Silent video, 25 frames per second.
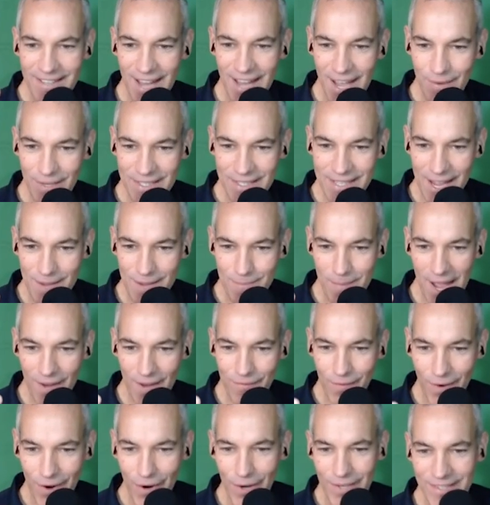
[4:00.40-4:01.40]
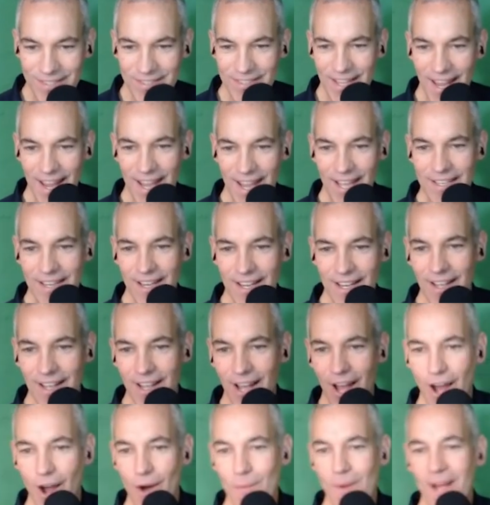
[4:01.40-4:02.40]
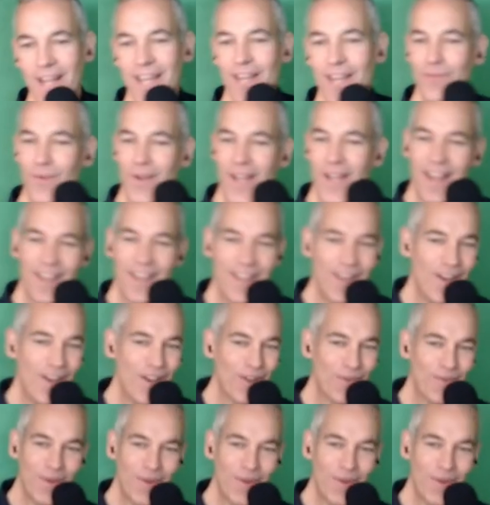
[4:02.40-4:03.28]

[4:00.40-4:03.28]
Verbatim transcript: David came back on stand. Oh my God, oh,